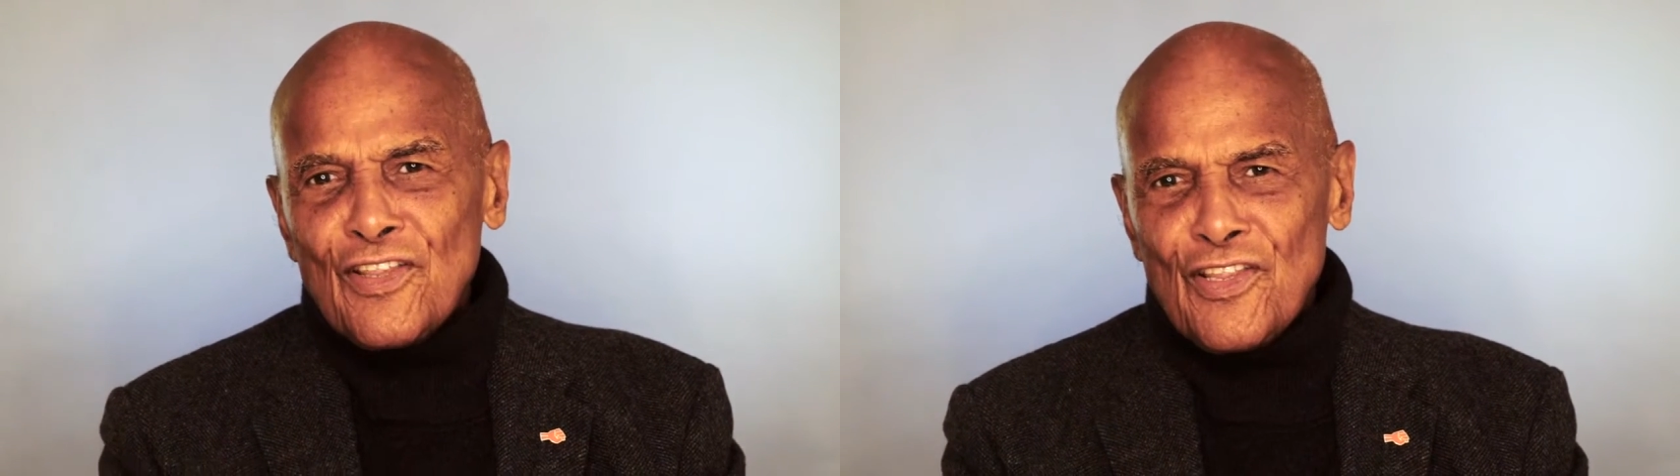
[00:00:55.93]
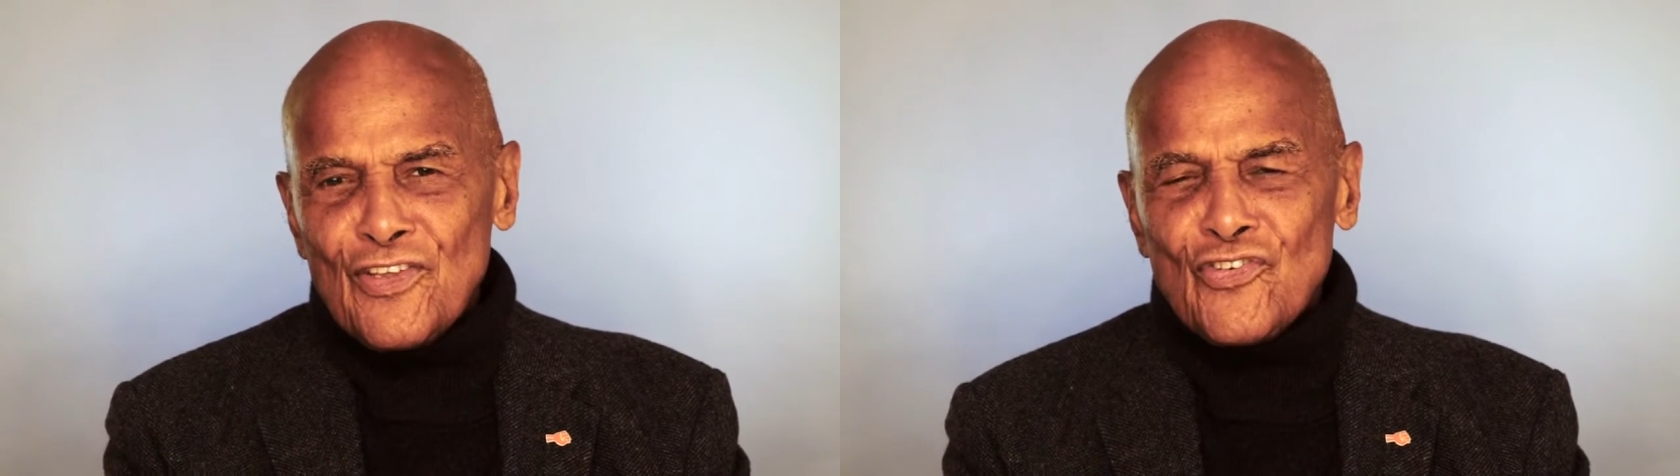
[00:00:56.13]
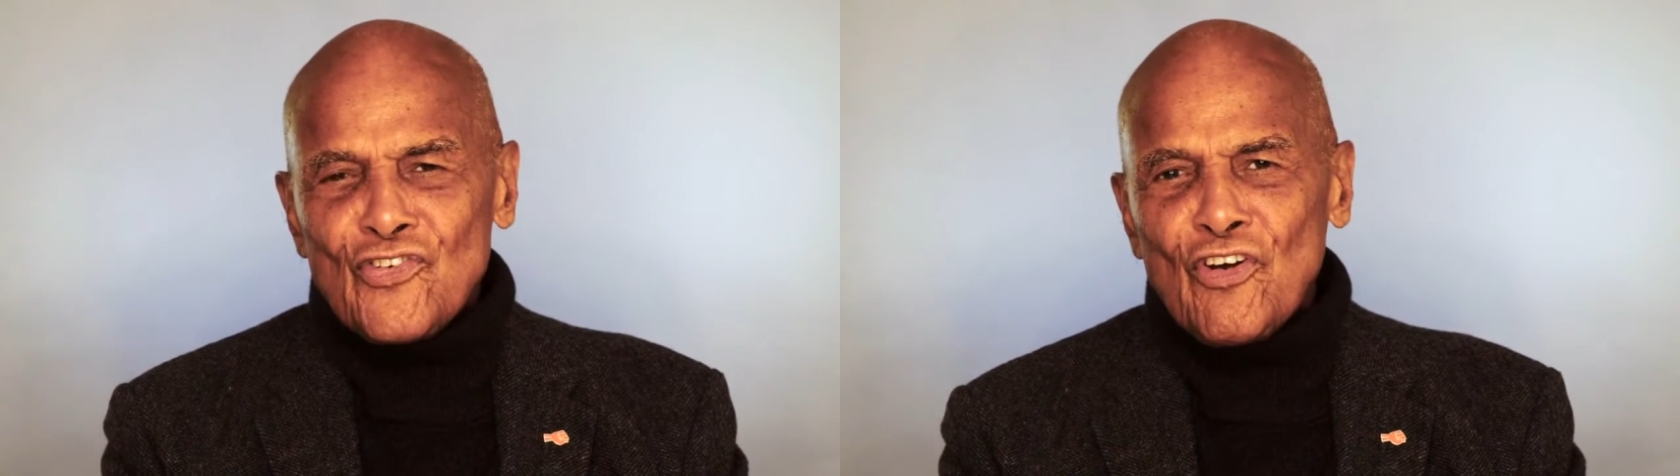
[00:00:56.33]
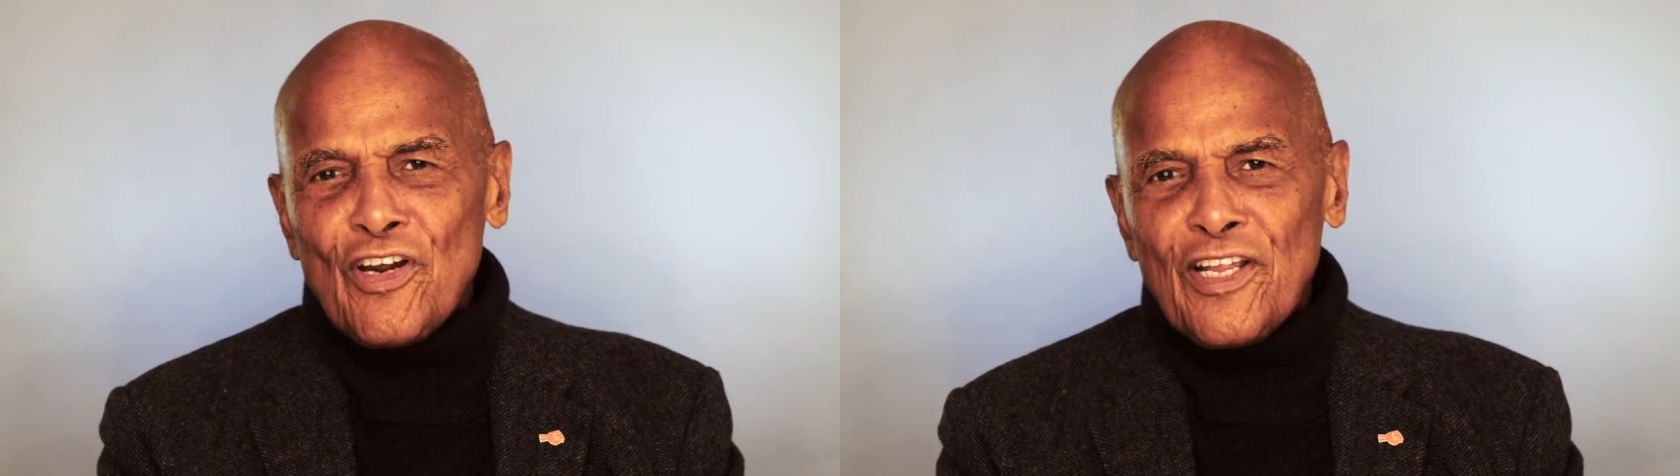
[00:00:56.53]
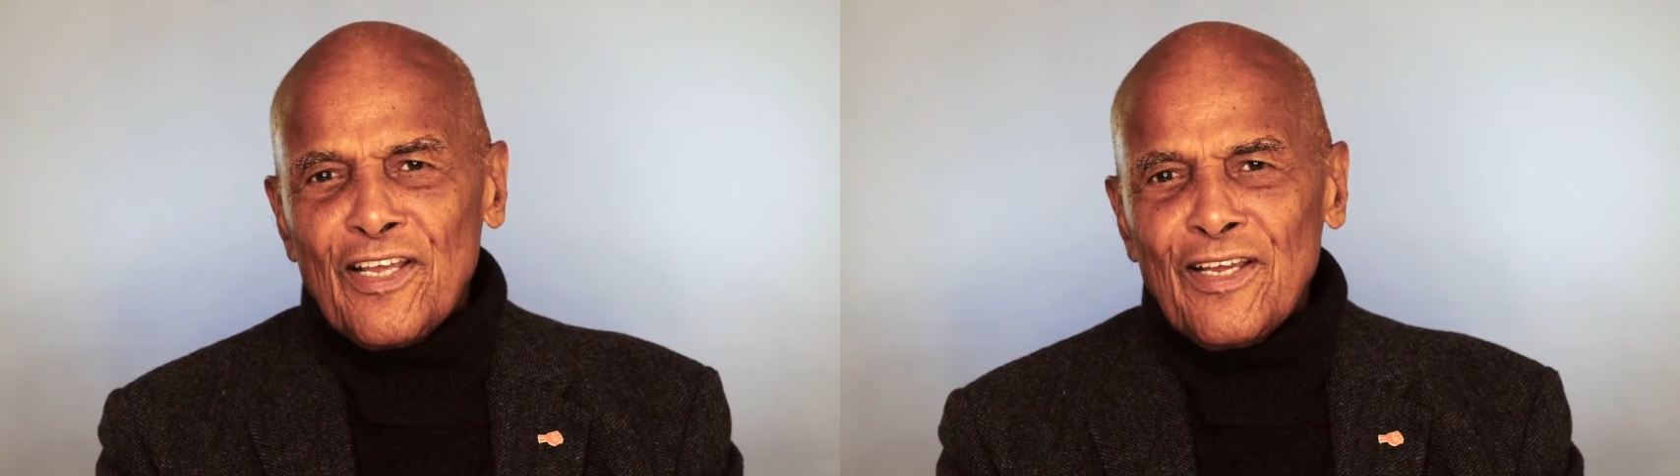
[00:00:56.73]
this
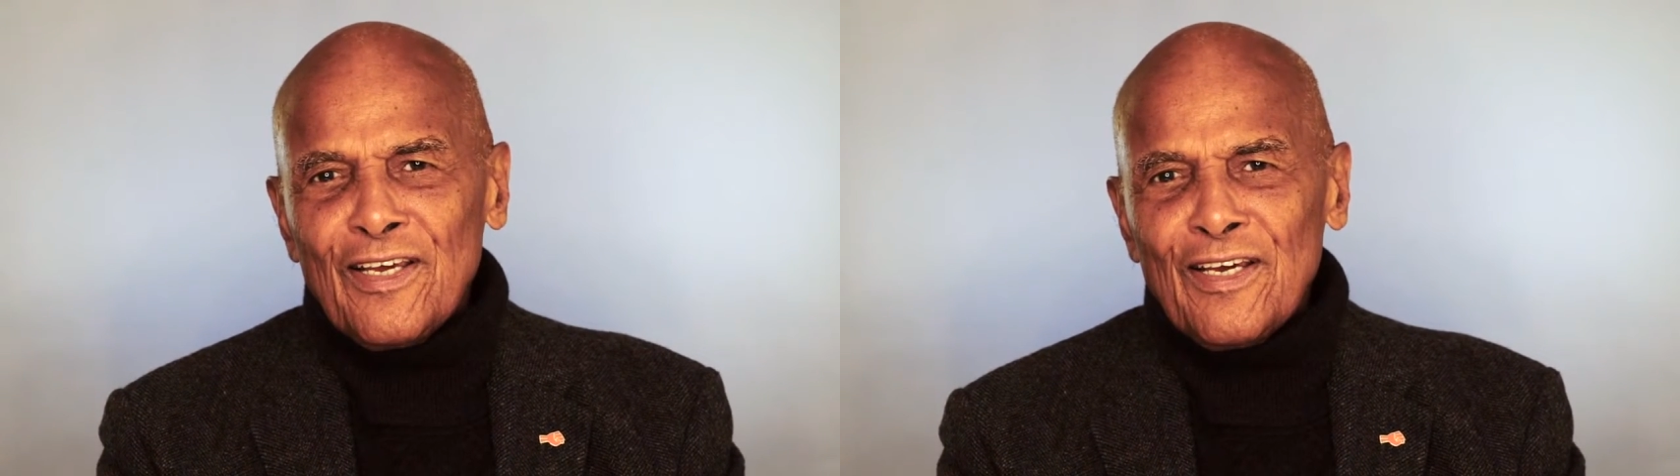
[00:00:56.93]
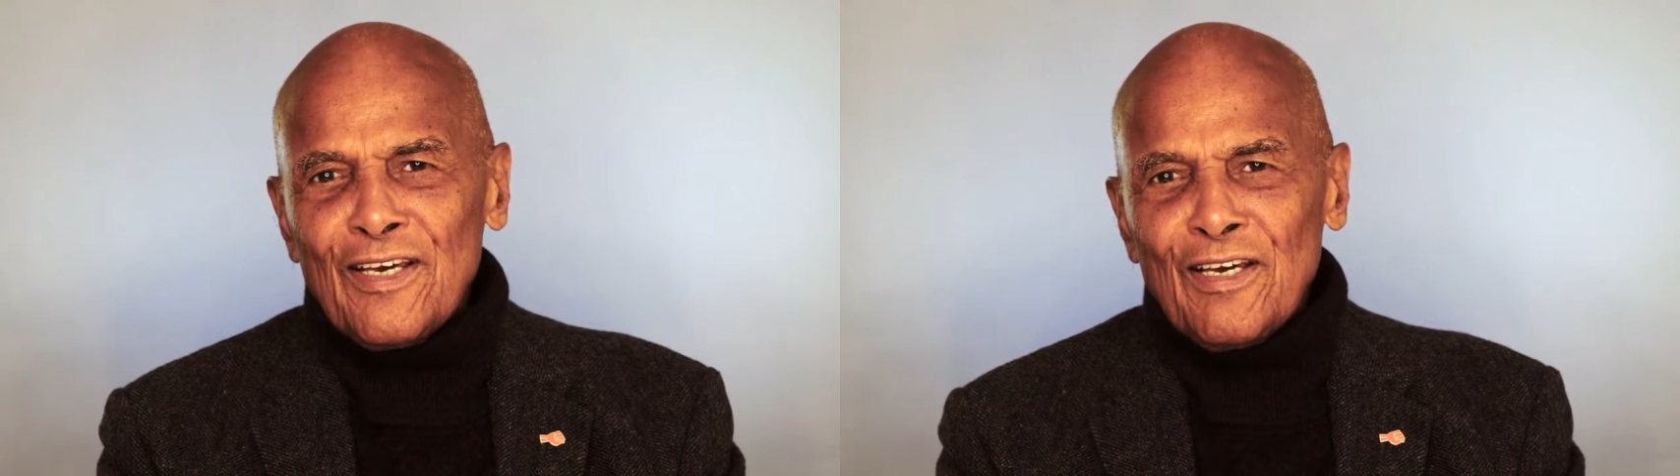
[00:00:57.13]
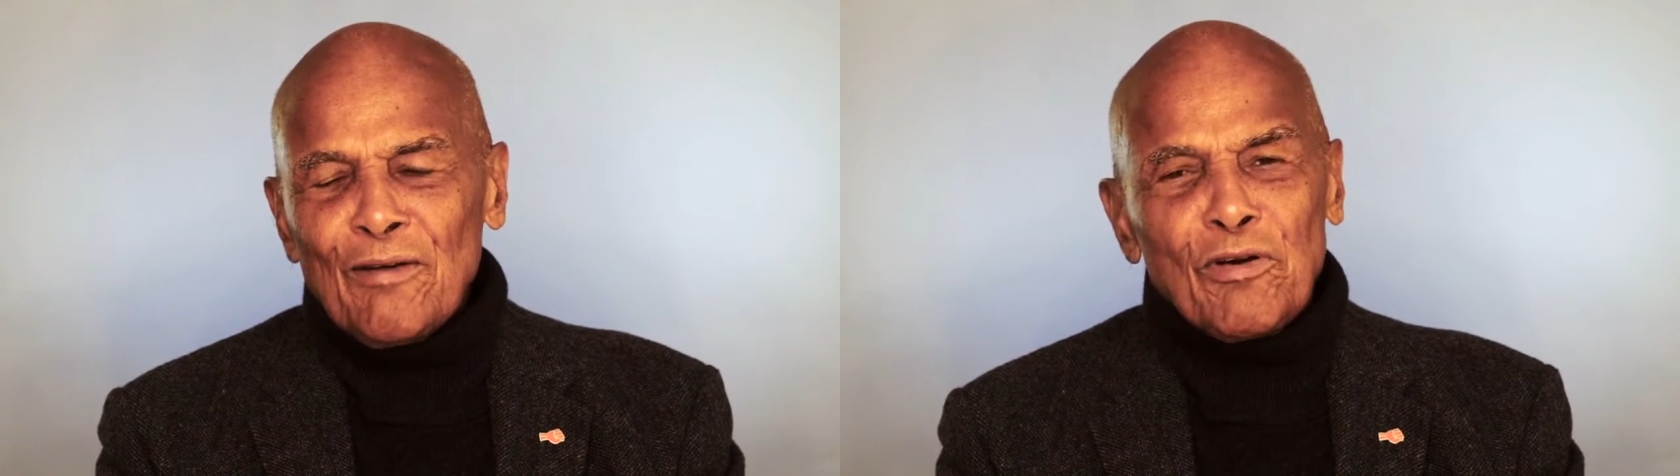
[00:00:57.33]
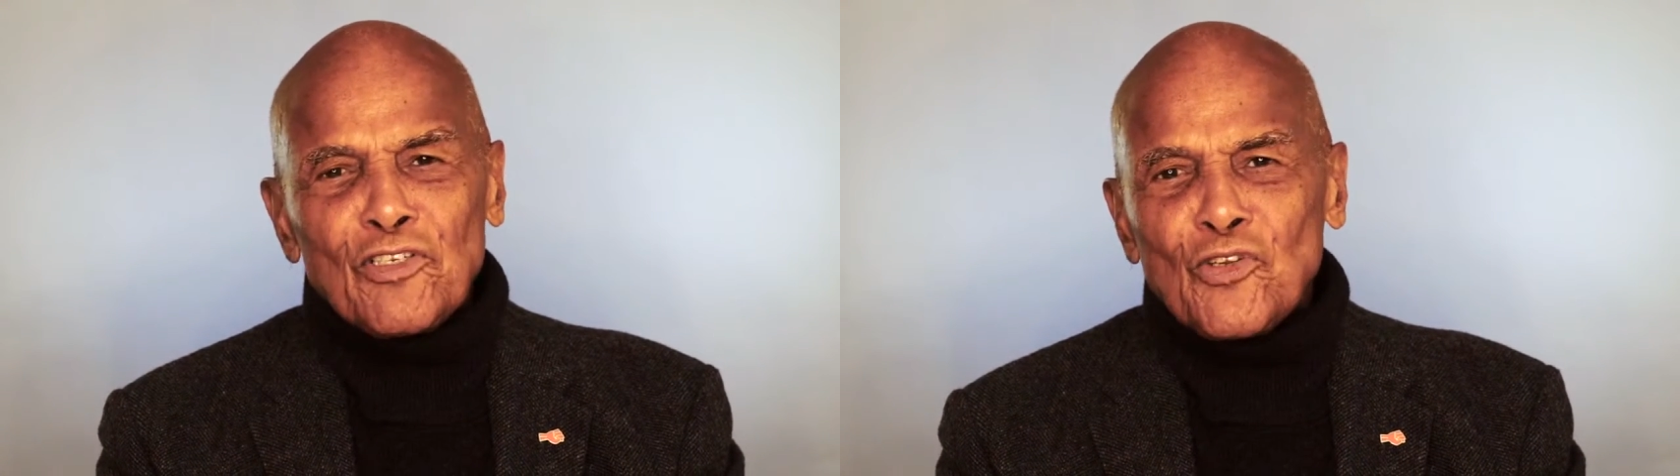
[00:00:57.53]
journey, but